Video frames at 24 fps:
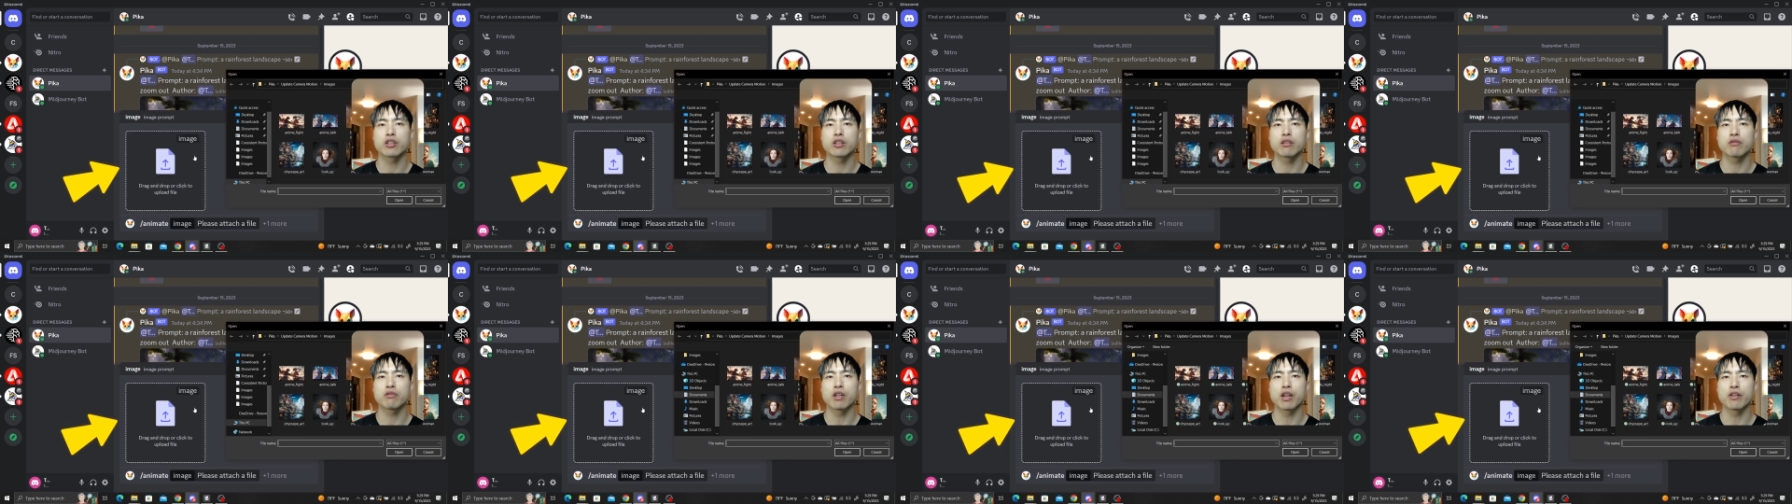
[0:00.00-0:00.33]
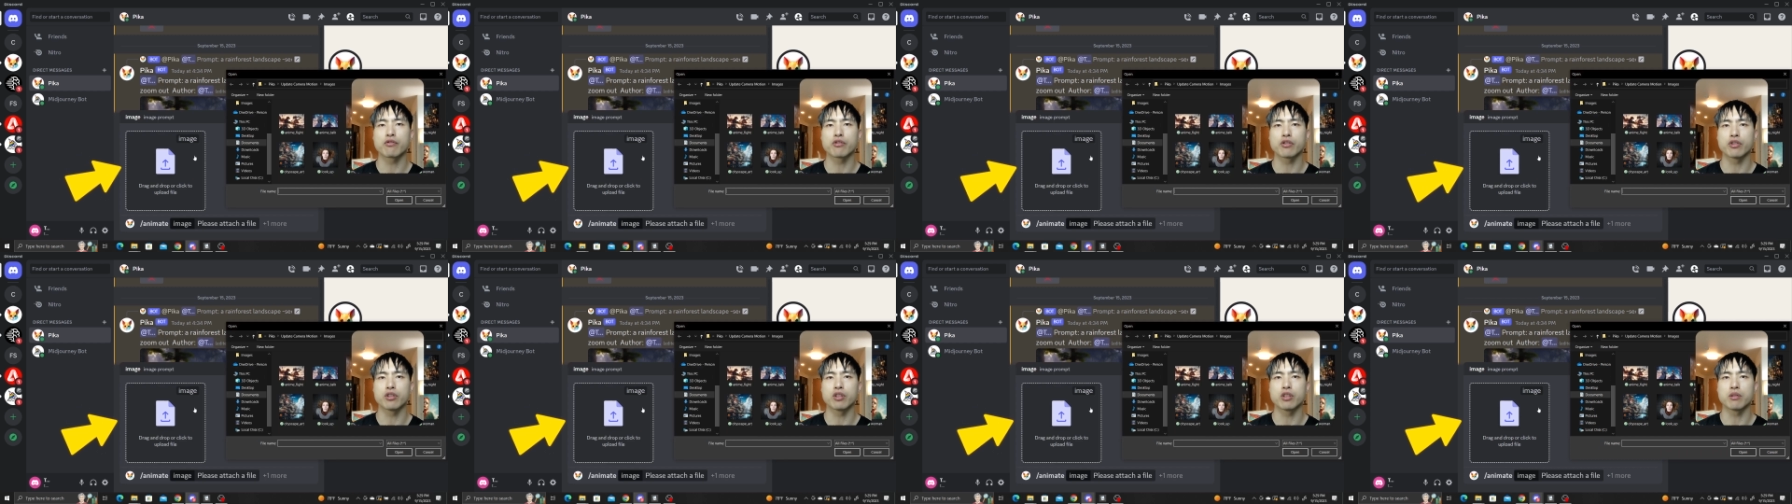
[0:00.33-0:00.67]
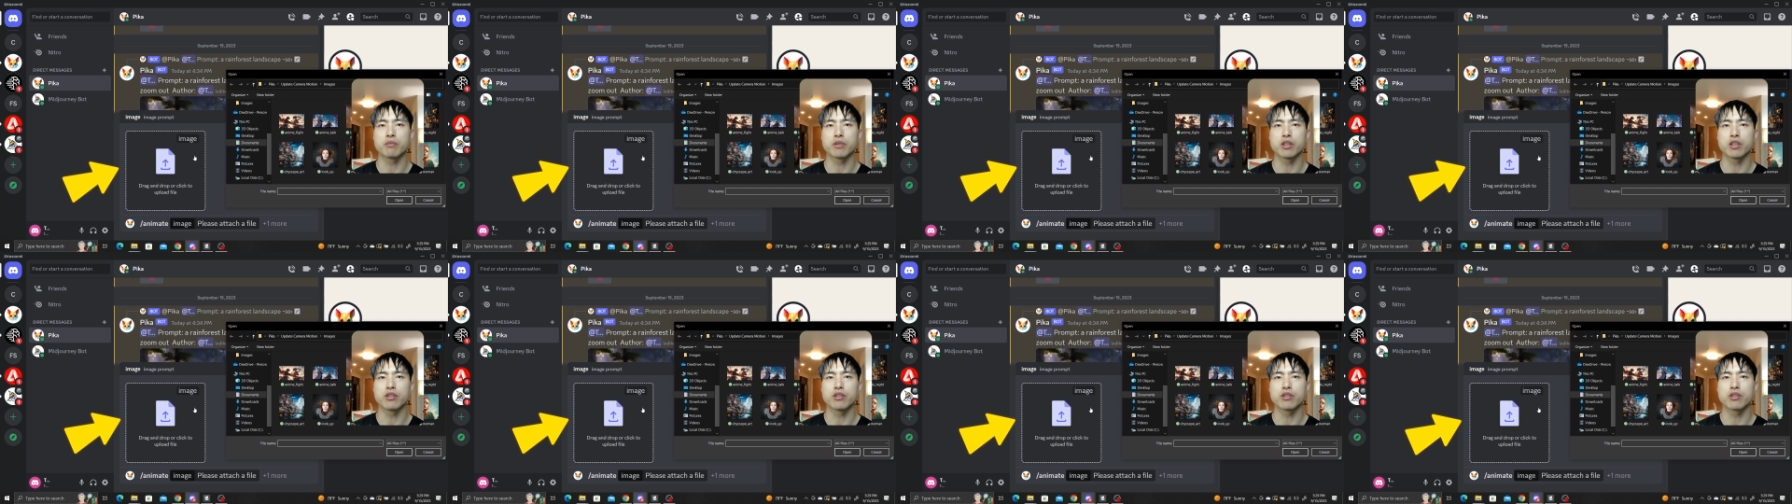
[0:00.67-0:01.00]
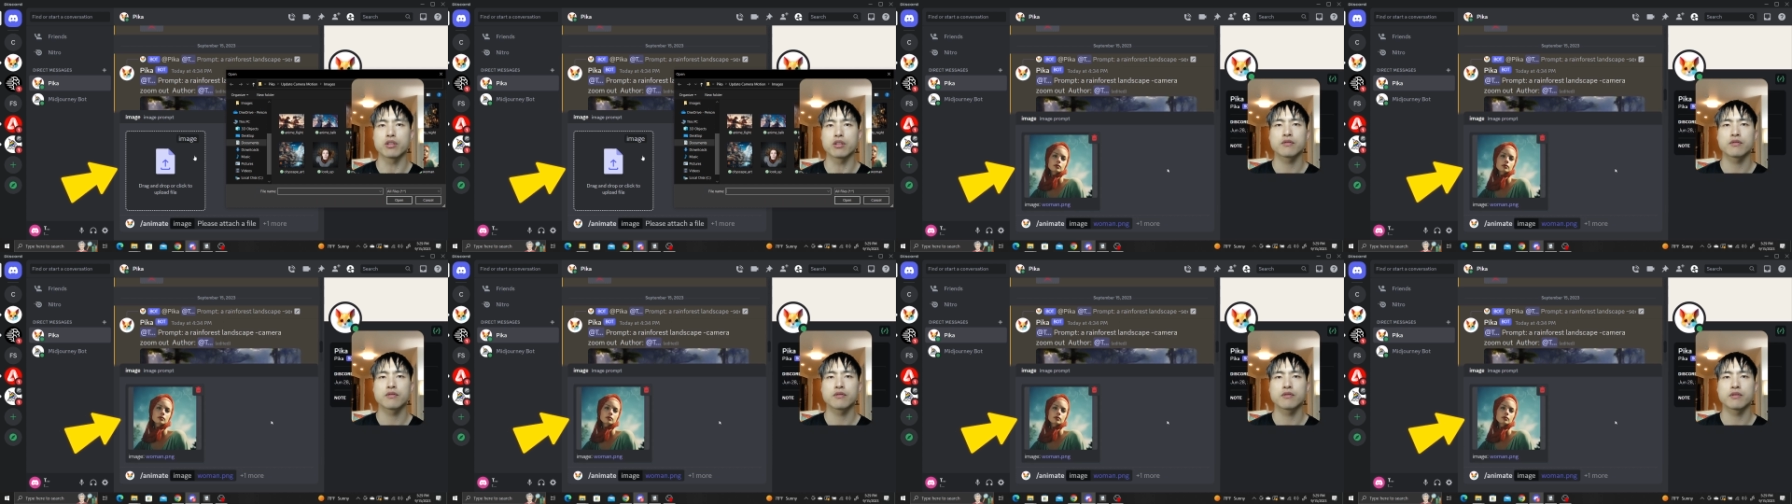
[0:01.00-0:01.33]
reference image.
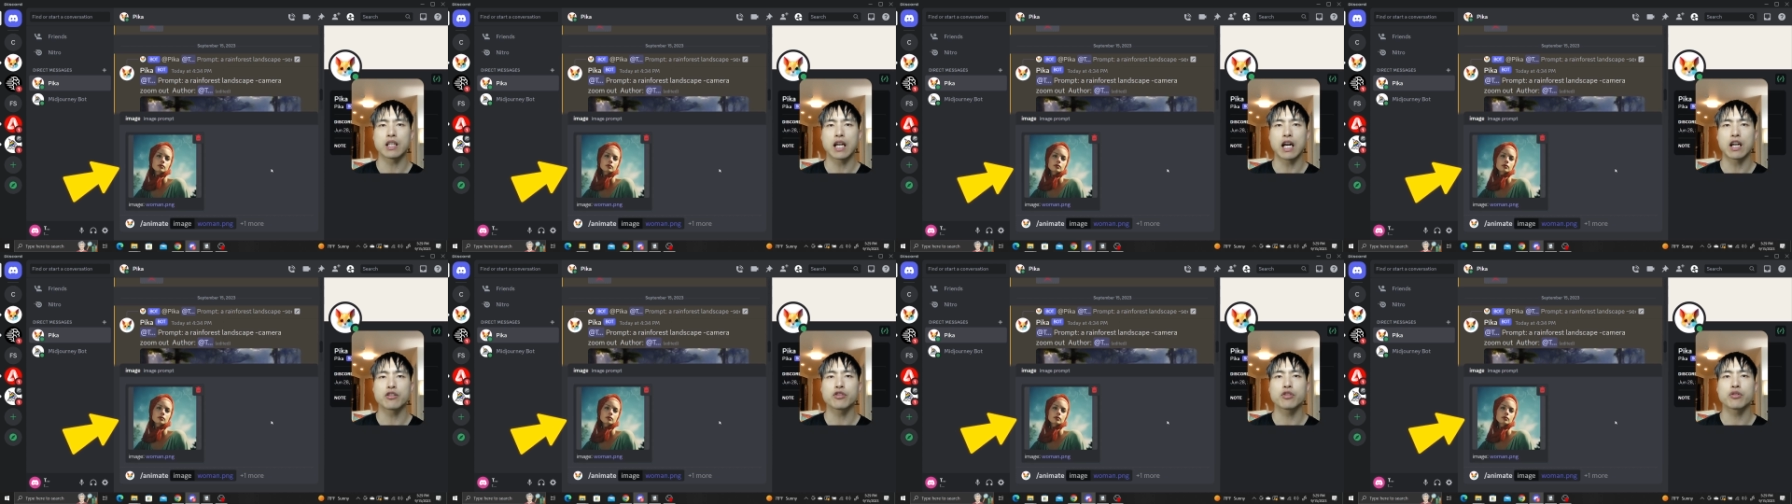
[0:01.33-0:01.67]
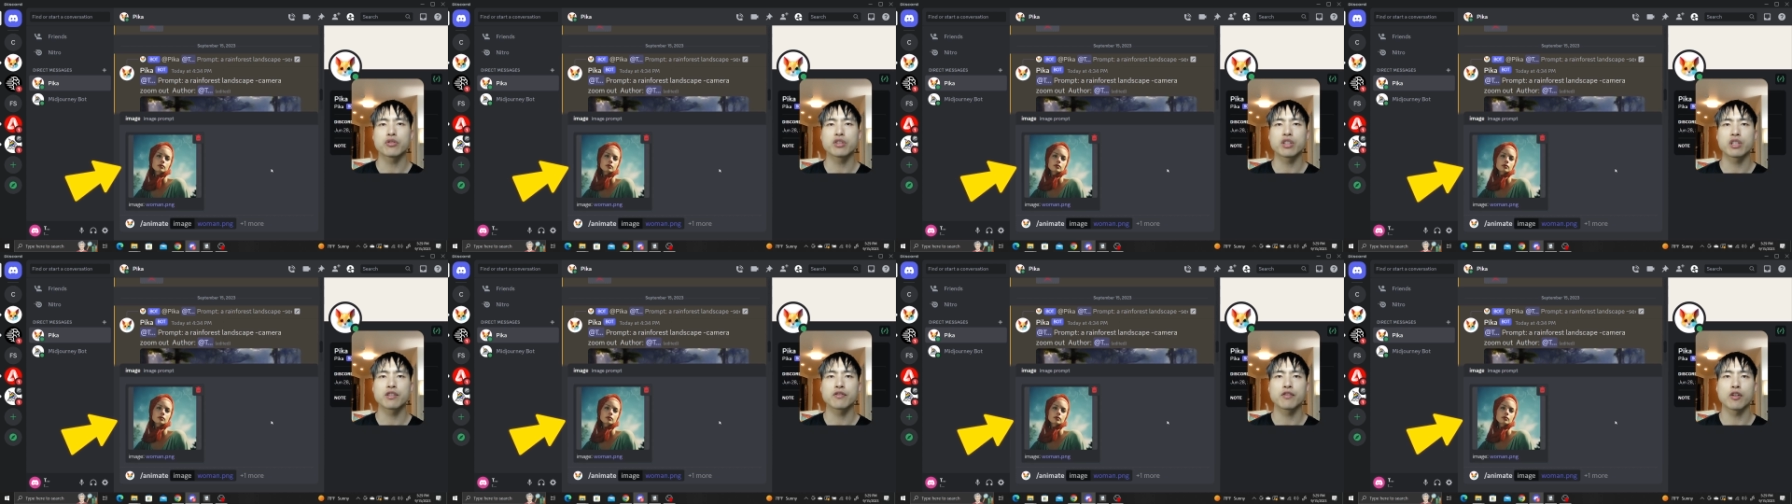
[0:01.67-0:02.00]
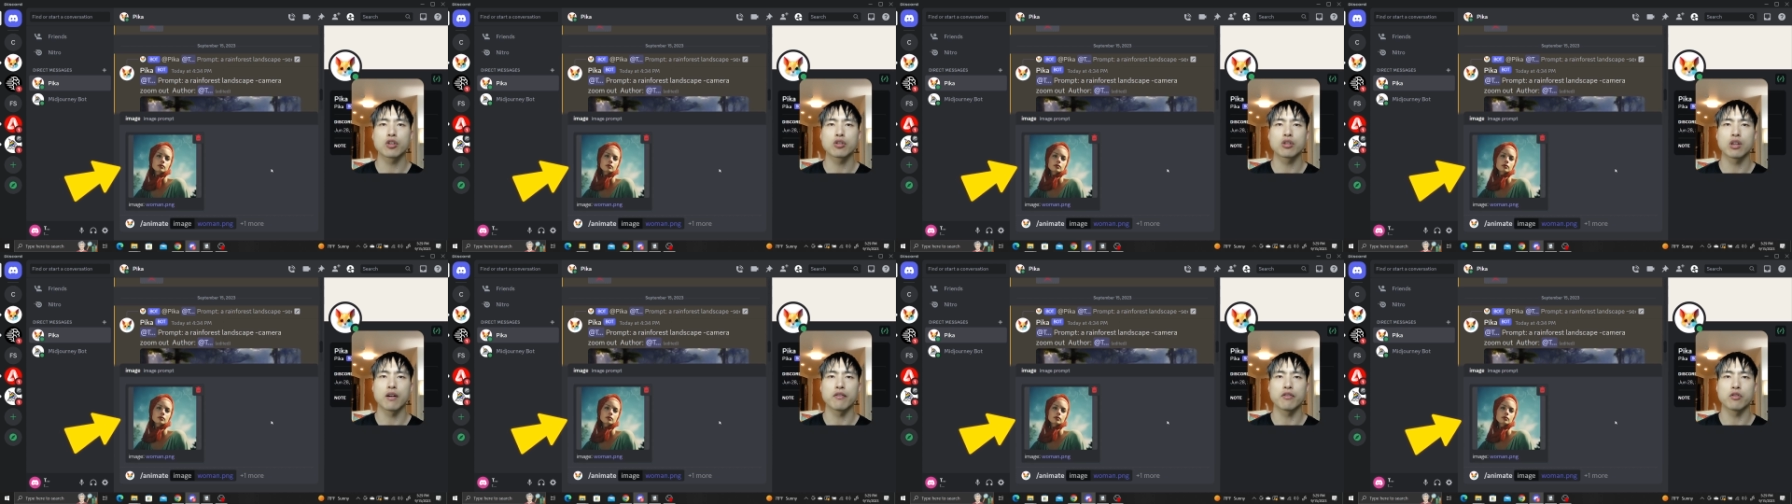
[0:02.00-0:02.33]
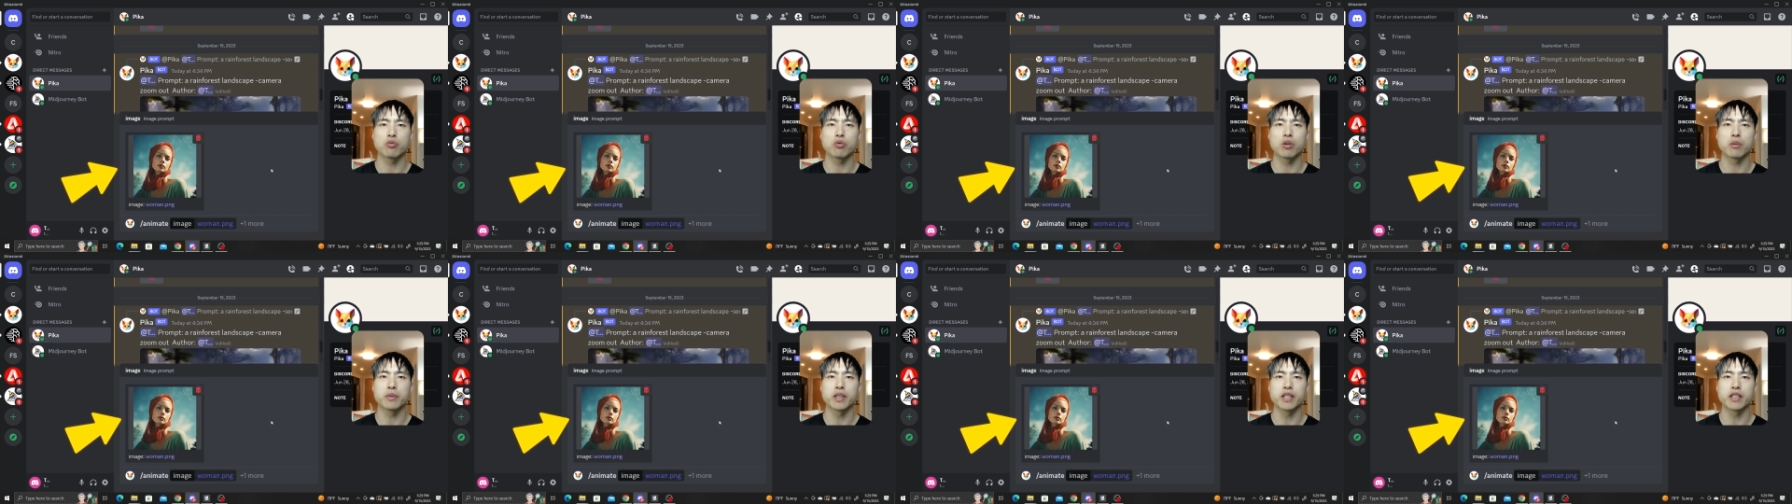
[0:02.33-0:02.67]
I'll use this photo of
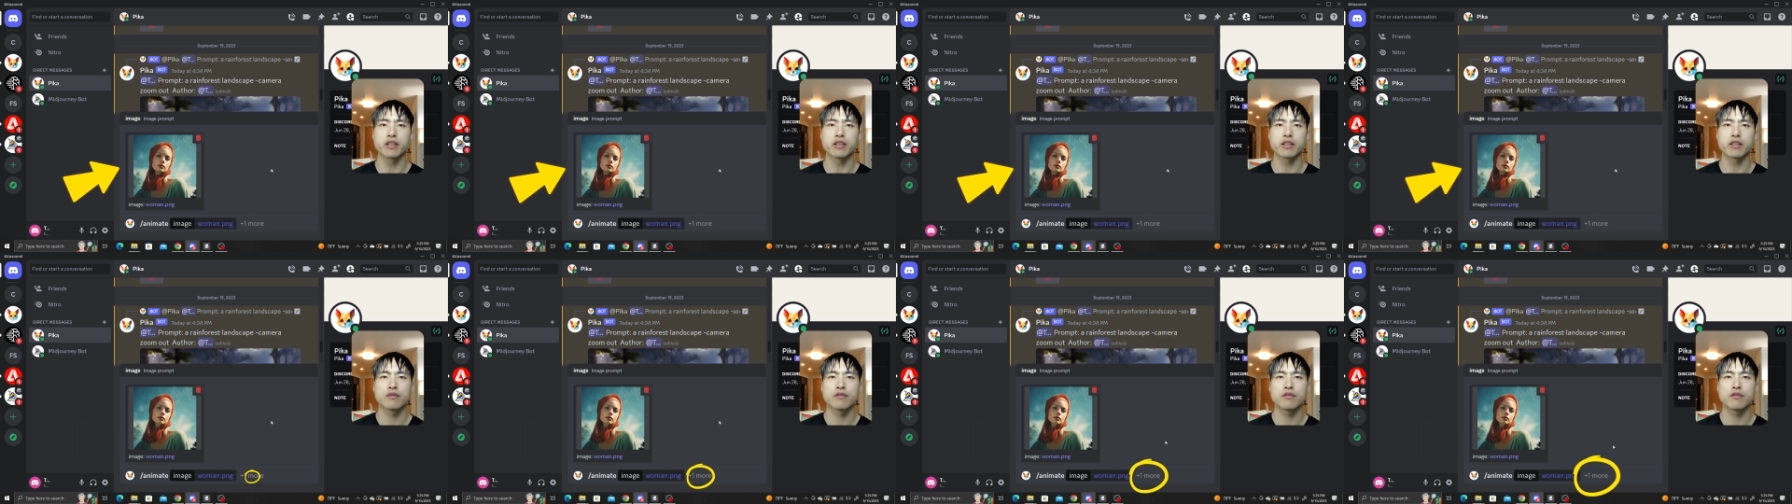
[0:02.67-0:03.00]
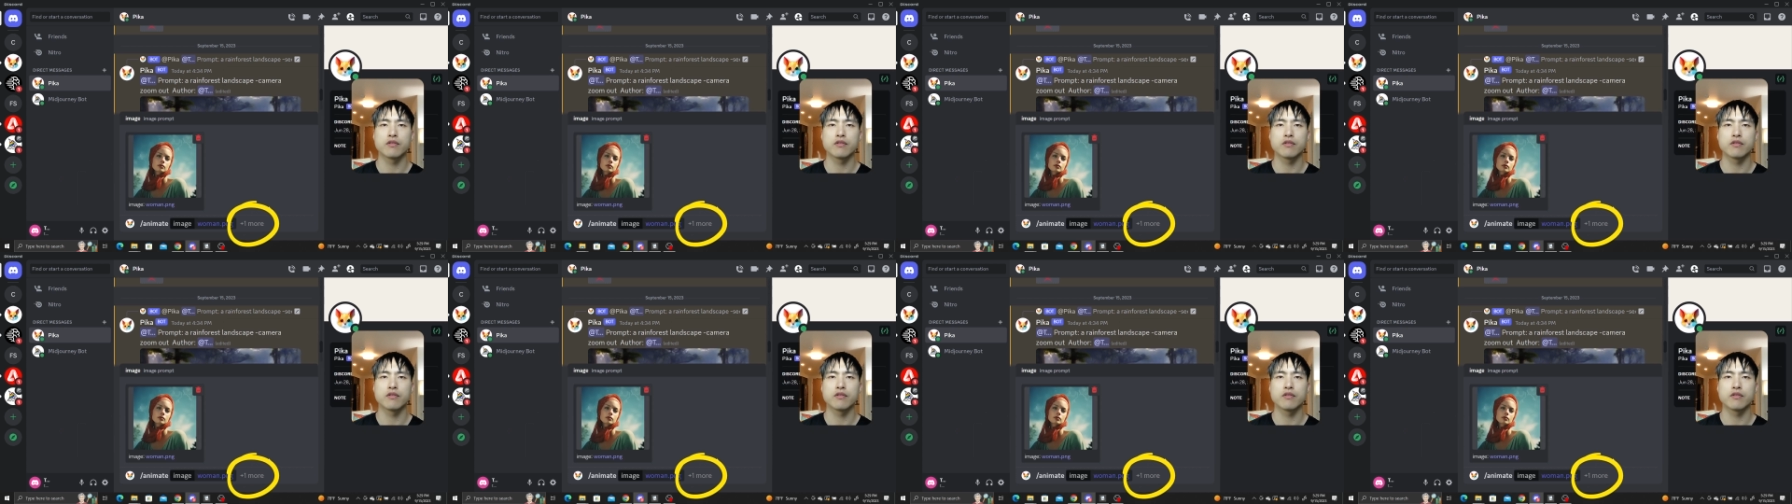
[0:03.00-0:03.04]
a woman.